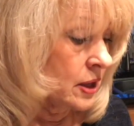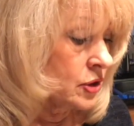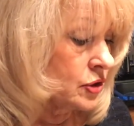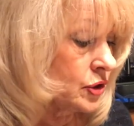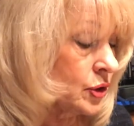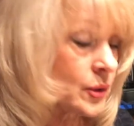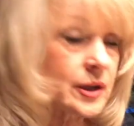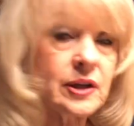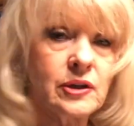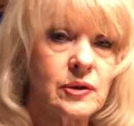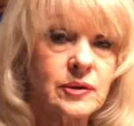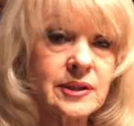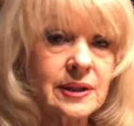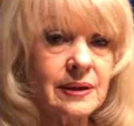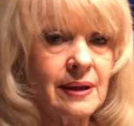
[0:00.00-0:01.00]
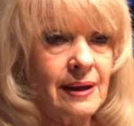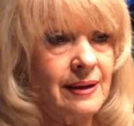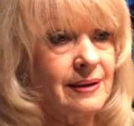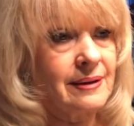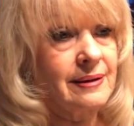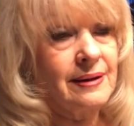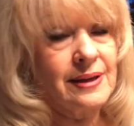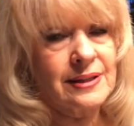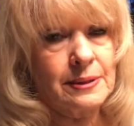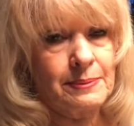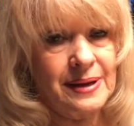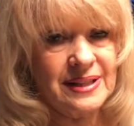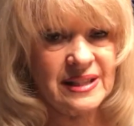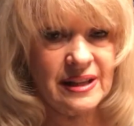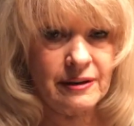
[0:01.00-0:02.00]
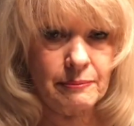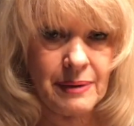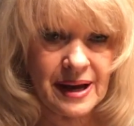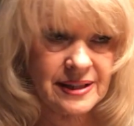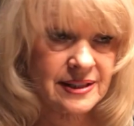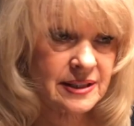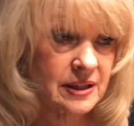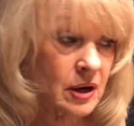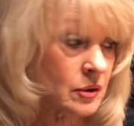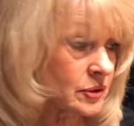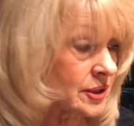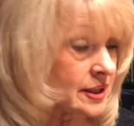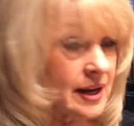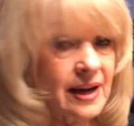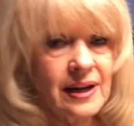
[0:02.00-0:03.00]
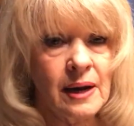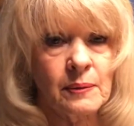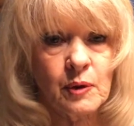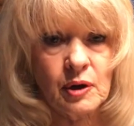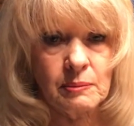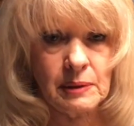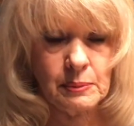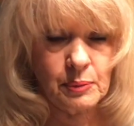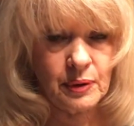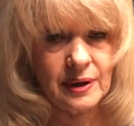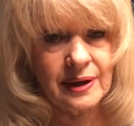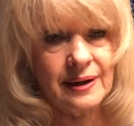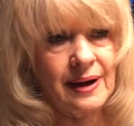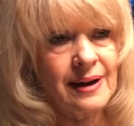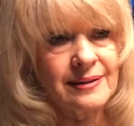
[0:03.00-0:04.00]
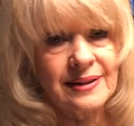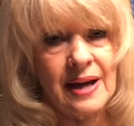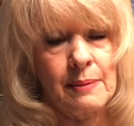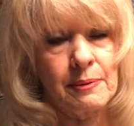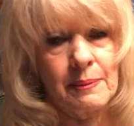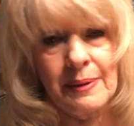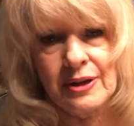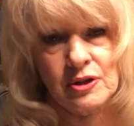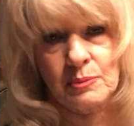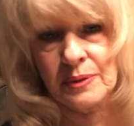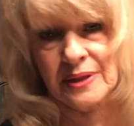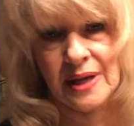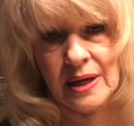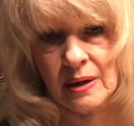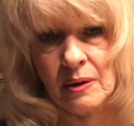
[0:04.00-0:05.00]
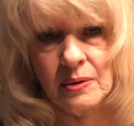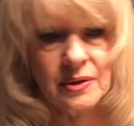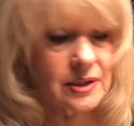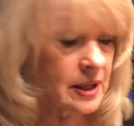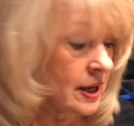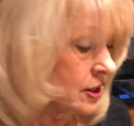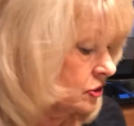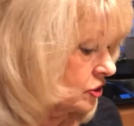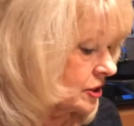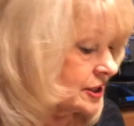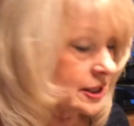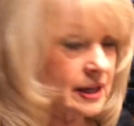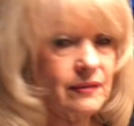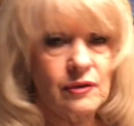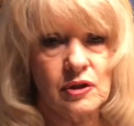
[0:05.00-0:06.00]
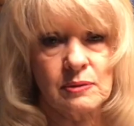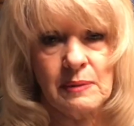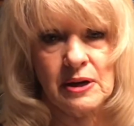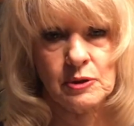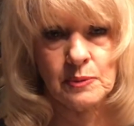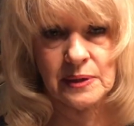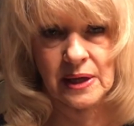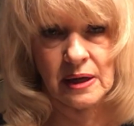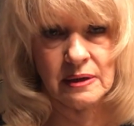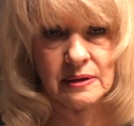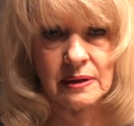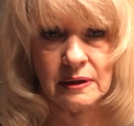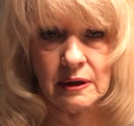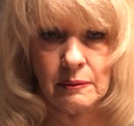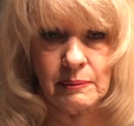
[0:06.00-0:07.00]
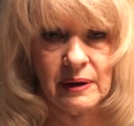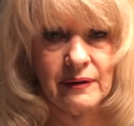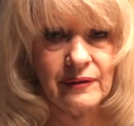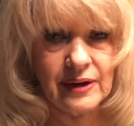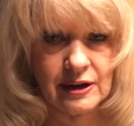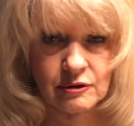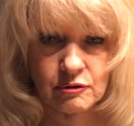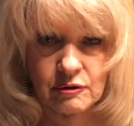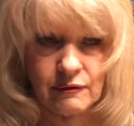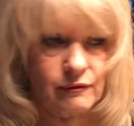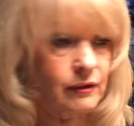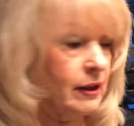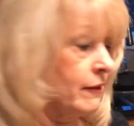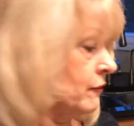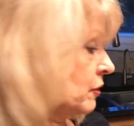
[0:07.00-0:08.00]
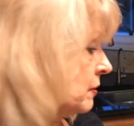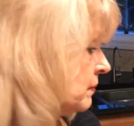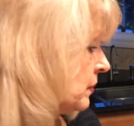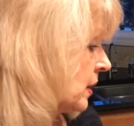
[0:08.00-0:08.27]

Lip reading: You can use it as a base on a pesto. Tonight I'm going to be putting it on top of mashed potatoes, just to give those mashed potatoes a little bit of an extra flavor.